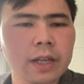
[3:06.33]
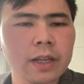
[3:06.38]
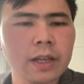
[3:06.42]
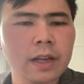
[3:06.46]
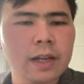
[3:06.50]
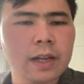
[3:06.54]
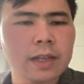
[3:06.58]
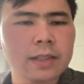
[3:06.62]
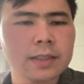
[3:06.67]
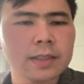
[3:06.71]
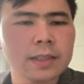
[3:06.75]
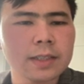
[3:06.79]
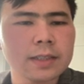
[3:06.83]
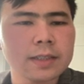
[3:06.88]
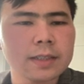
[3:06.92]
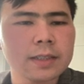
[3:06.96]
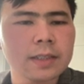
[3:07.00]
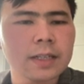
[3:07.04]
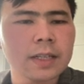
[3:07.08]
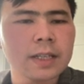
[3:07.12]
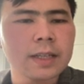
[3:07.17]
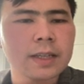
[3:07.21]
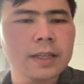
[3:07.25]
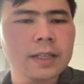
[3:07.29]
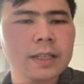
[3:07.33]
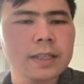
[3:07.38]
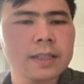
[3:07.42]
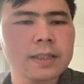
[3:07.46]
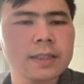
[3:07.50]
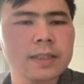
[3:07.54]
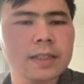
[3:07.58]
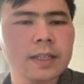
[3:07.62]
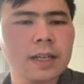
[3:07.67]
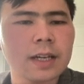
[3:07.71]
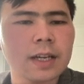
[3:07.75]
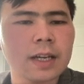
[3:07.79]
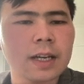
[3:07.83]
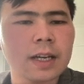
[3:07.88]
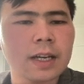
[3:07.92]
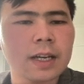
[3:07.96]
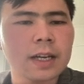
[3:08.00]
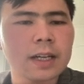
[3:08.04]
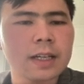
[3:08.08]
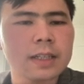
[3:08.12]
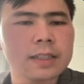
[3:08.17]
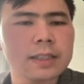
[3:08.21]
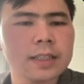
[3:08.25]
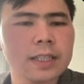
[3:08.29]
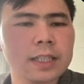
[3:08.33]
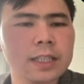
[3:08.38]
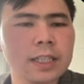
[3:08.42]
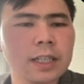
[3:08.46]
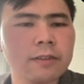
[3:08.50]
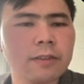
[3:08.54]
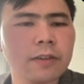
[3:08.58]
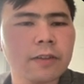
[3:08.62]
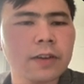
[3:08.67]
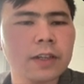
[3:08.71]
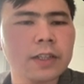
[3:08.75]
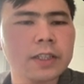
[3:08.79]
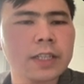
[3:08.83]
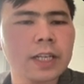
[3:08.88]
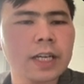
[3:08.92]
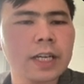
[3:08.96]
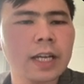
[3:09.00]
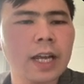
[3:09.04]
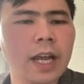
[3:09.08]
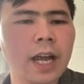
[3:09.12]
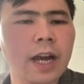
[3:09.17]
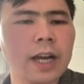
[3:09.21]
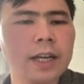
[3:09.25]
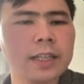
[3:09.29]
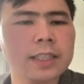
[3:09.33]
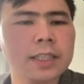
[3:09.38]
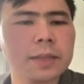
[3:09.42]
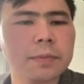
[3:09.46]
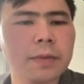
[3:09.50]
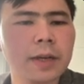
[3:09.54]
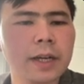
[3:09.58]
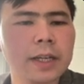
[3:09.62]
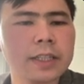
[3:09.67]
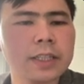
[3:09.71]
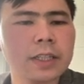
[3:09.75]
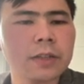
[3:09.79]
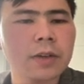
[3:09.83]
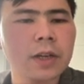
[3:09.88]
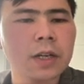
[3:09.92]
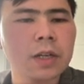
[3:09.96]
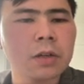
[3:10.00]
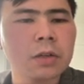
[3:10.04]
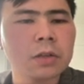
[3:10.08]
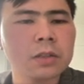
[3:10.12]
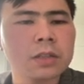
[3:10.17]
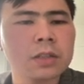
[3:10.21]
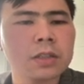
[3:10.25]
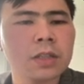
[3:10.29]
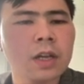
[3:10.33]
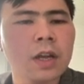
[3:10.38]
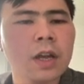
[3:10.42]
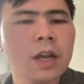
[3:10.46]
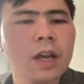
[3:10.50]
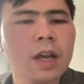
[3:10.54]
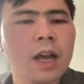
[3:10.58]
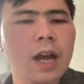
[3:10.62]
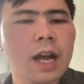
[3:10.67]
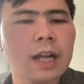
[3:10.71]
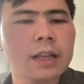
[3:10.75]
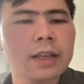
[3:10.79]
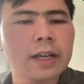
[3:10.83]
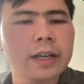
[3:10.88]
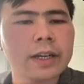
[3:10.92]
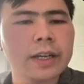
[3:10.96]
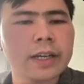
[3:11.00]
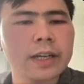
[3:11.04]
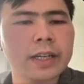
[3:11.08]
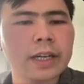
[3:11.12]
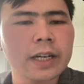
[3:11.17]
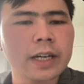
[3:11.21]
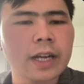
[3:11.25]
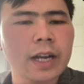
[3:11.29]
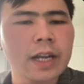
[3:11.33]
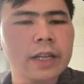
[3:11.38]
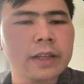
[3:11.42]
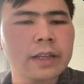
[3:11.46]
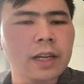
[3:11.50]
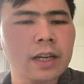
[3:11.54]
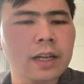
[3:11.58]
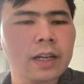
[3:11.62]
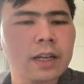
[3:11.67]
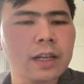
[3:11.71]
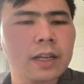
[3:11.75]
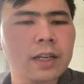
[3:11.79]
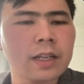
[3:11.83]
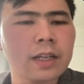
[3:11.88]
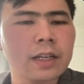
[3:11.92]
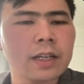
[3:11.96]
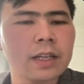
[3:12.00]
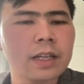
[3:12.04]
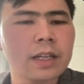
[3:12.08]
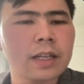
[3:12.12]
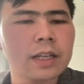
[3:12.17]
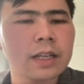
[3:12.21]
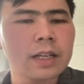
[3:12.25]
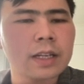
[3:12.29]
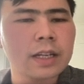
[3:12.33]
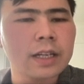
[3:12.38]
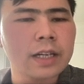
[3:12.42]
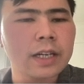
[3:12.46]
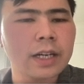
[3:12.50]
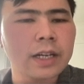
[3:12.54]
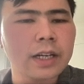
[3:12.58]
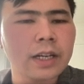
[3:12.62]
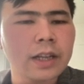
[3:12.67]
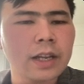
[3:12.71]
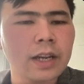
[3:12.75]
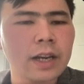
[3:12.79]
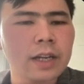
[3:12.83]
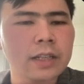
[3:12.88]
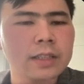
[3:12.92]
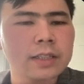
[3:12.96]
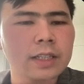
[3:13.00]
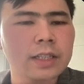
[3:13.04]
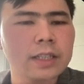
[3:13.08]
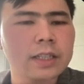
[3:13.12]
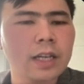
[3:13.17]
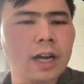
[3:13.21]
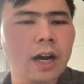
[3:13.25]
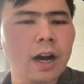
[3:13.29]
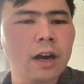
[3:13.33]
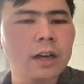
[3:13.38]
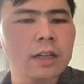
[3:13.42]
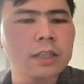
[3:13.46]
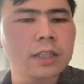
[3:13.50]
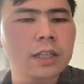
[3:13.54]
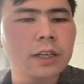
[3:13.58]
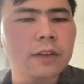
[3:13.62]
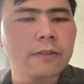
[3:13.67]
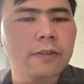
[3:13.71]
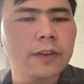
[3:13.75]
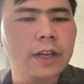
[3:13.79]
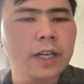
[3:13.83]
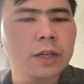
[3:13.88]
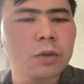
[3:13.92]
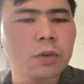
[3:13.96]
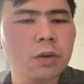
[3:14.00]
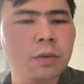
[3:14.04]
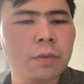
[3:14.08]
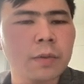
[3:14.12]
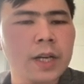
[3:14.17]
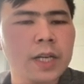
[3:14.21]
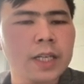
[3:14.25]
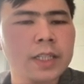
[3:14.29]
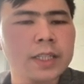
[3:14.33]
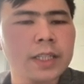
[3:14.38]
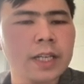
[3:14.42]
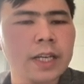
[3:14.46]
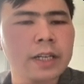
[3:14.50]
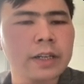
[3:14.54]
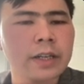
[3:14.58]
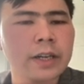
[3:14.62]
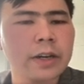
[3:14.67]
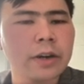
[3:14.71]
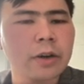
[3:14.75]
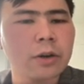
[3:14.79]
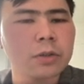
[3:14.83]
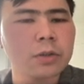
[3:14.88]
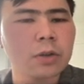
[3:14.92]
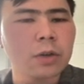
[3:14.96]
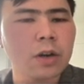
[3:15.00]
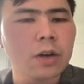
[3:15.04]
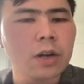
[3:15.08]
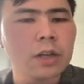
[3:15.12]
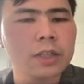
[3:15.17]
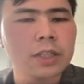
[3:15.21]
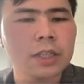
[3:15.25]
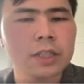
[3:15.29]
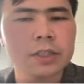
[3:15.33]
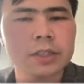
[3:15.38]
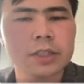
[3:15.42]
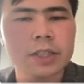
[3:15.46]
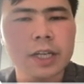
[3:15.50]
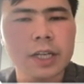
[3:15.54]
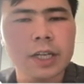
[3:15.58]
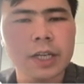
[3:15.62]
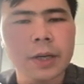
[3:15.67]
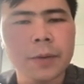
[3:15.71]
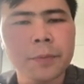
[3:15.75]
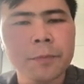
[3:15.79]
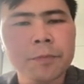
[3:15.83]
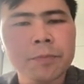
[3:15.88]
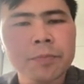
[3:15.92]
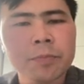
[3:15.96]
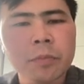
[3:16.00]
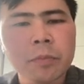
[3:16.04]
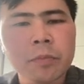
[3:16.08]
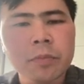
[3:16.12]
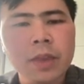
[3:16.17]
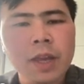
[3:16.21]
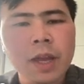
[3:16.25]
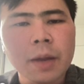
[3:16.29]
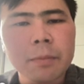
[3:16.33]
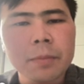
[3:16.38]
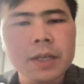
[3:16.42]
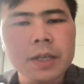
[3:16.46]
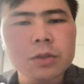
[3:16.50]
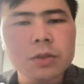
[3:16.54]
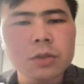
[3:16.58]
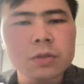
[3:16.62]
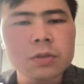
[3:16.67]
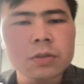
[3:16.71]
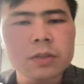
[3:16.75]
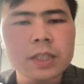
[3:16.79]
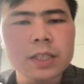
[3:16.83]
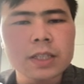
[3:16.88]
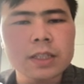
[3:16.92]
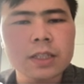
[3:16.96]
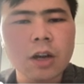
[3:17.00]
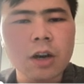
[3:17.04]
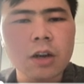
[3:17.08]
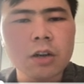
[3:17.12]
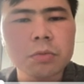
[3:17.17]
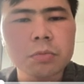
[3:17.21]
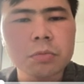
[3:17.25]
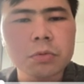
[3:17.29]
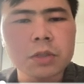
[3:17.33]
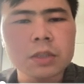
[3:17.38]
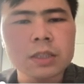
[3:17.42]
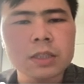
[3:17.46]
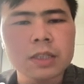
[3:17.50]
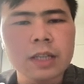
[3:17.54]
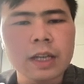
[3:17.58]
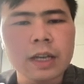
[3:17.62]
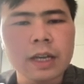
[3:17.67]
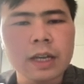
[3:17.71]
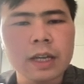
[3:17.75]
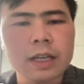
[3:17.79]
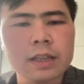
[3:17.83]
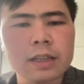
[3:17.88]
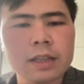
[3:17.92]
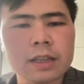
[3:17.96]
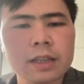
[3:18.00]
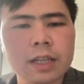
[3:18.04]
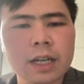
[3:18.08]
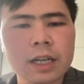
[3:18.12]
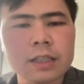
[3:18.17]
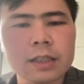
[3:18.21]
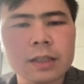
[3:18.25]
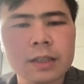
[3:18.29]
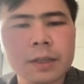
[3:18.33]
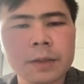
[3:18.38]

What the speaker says: analysis. In this section, we will check IC values, other error analysis, arch effect, normality, and autocorrection check. Based on this output, the third